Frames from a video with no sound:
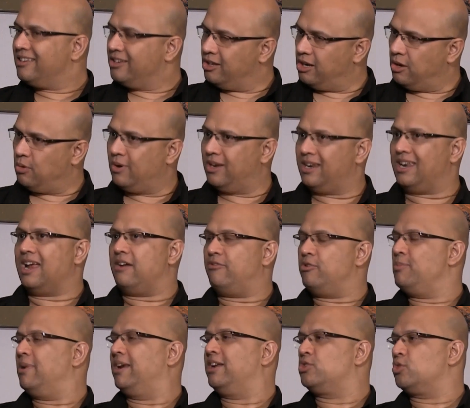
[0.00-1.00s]
You know what?
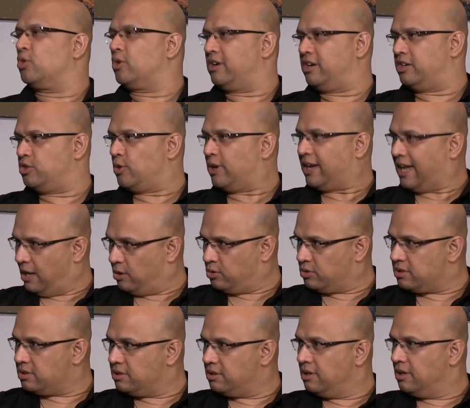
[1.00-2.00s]
Everybody took it into
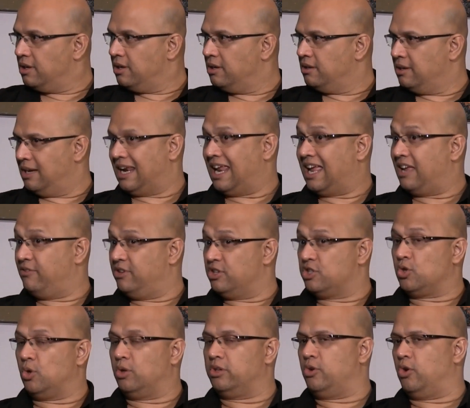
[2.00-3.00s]
account. And I
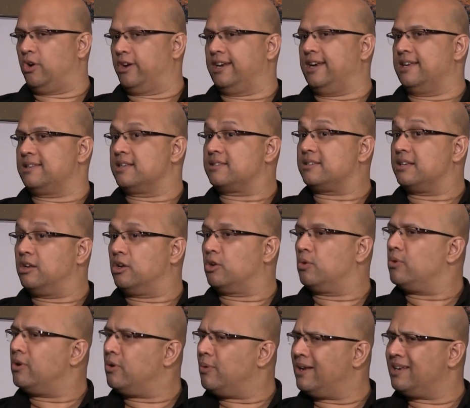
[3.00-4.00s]
even told the organizer, I said,
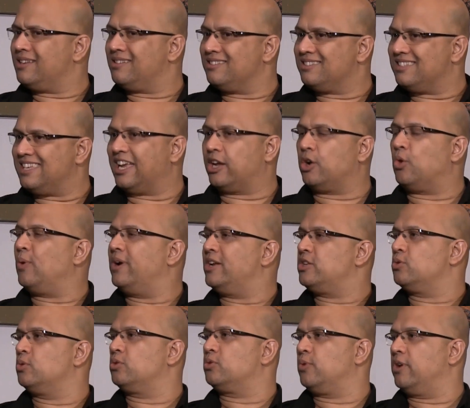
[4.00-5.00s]
like, you know what? Take away
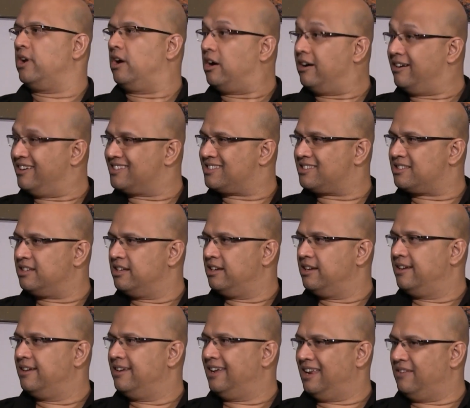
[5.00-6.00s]
2-3 artists,
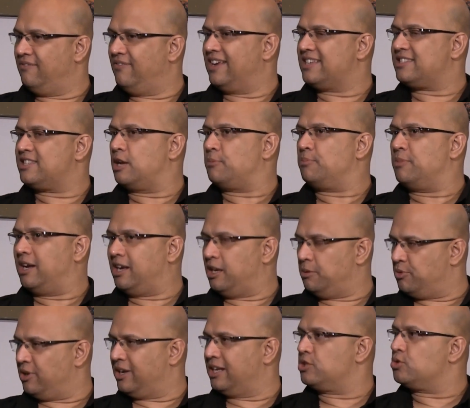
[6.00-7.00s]
invest that money
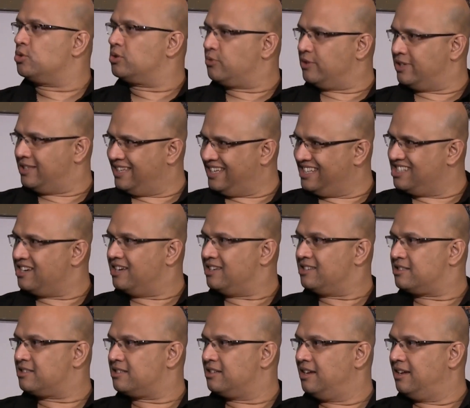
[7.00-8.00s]
and bring in 2-3
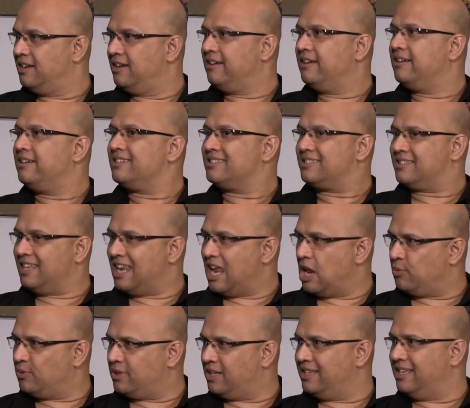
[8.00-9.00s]
DJs. Sit
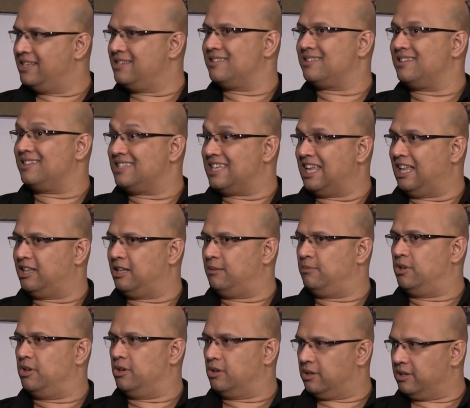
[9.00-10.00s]
down with the DJs and tell
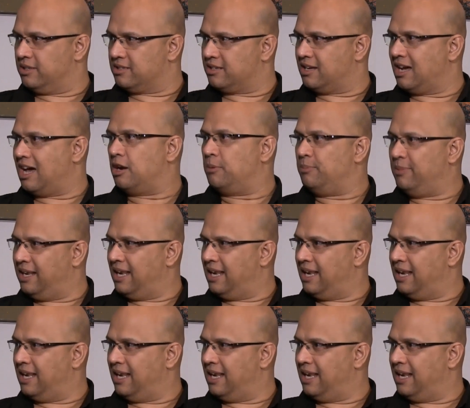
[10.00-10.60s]
them, look, it's got to